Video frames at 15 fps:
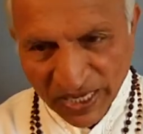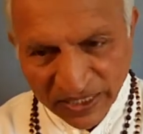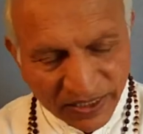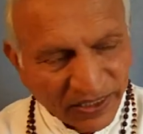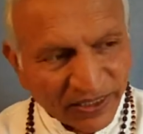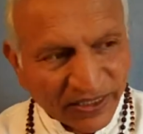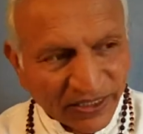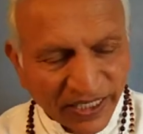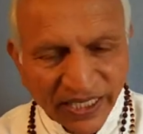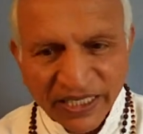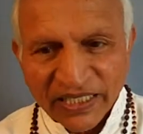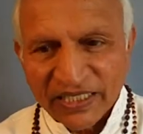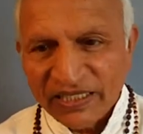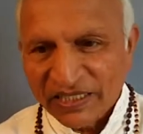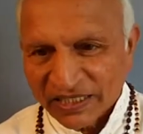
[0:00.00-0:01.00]
Parents
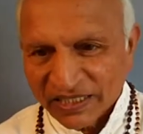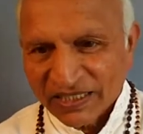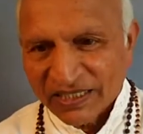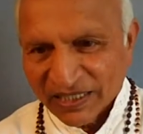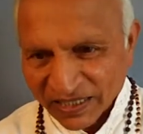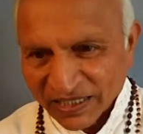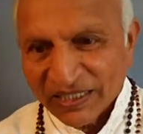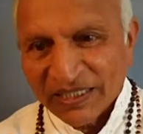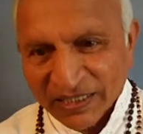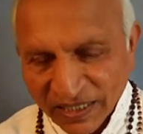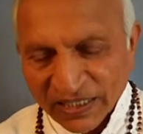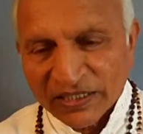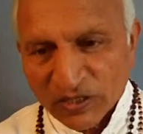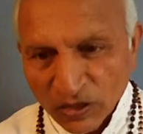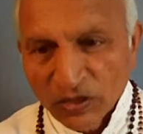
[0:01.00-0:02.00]
say,
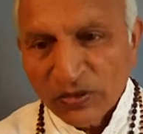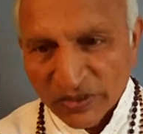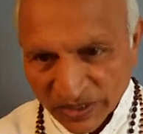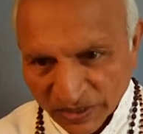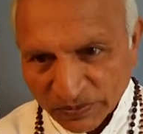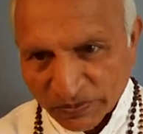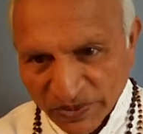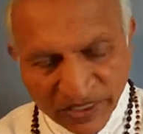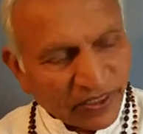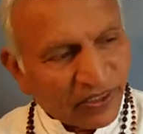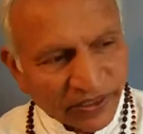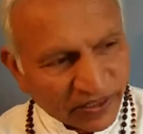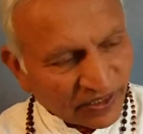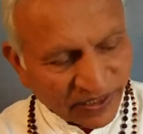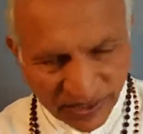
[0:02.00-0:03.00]
like, do it
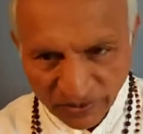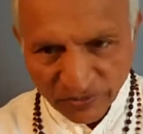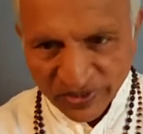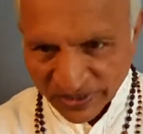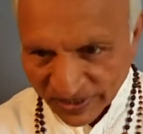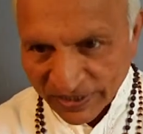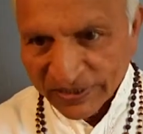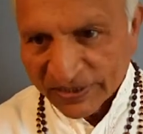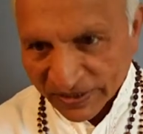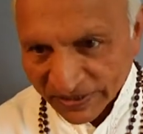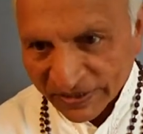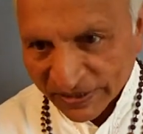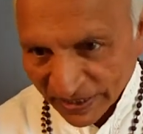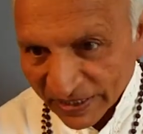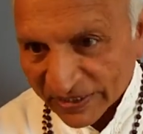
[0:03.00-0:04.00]
because our
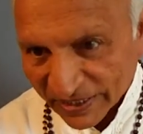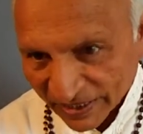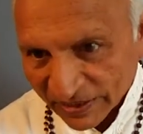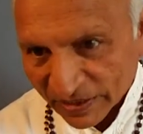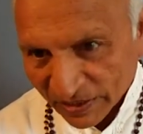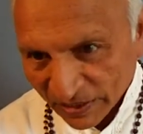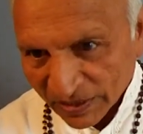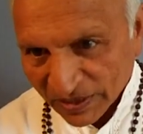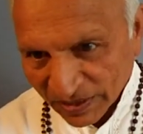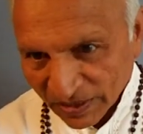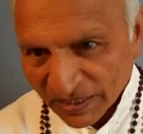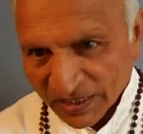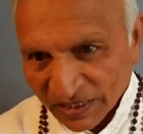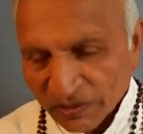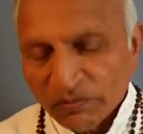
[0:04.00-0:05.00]
religion say that.
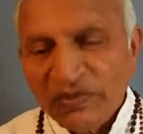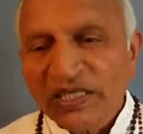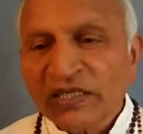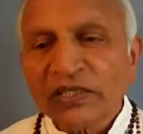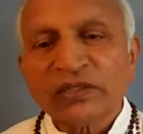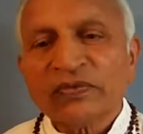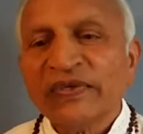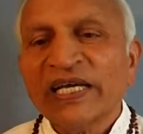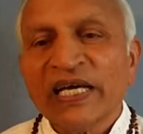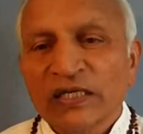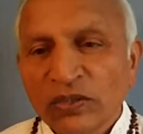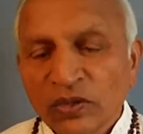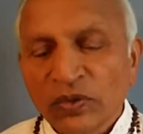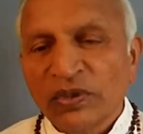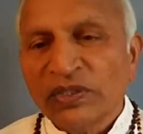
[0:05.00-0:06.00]
Because we
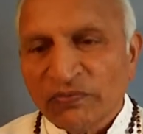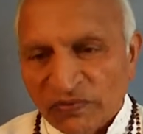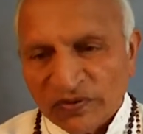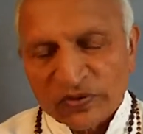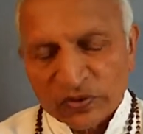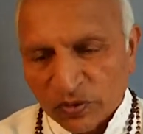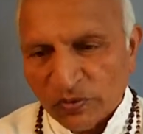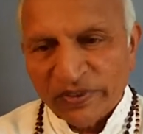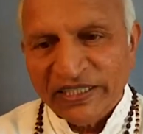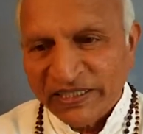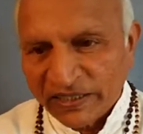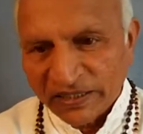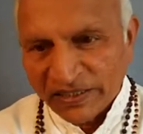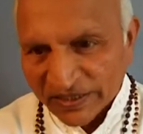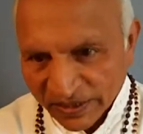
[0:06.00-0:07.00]
are doing for so many
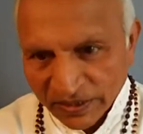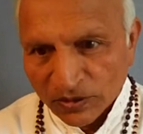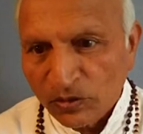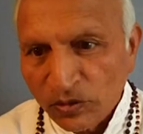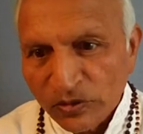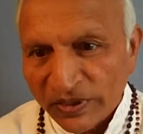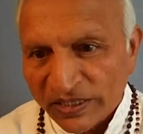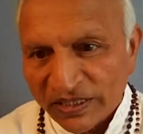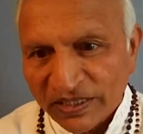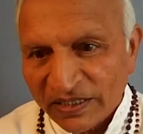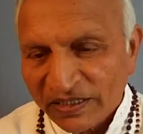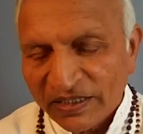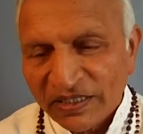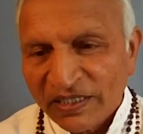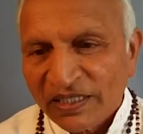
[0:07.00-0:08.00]
generations, do it.
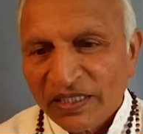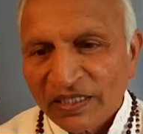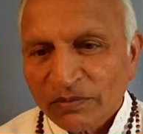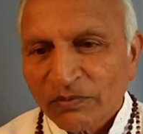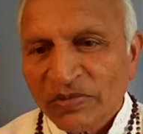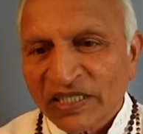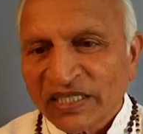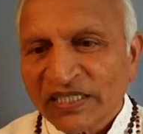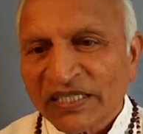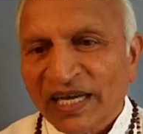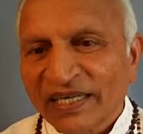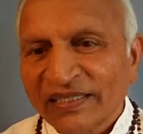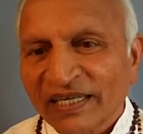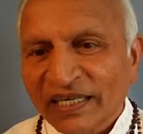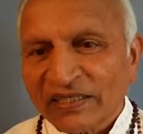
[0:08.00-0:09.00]
But
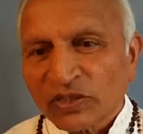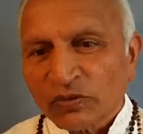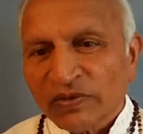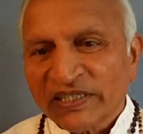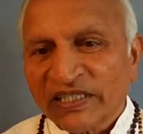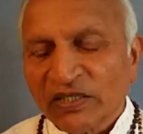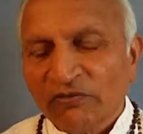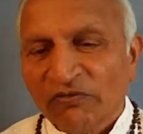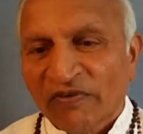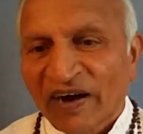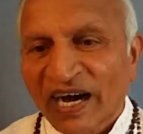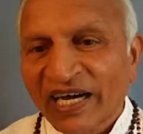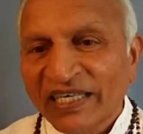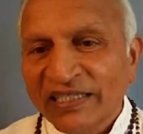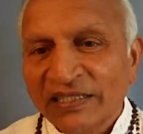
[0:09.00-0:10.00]
child asks question,
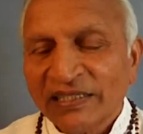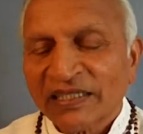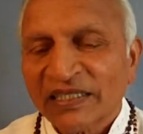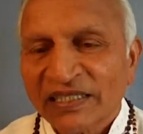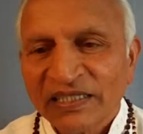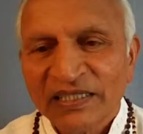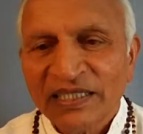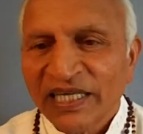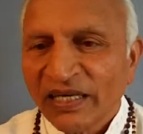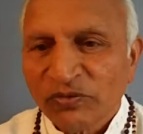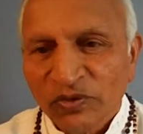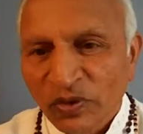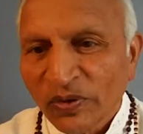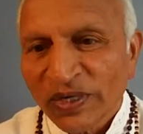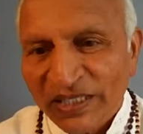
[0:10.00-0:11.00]
why? They
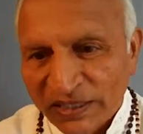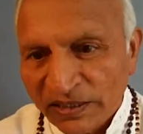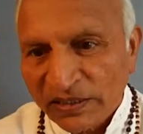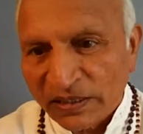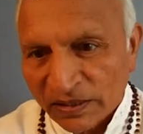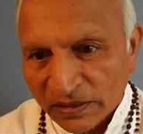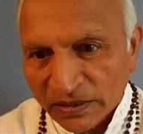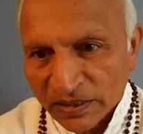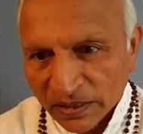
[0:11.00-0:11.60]
have no answer.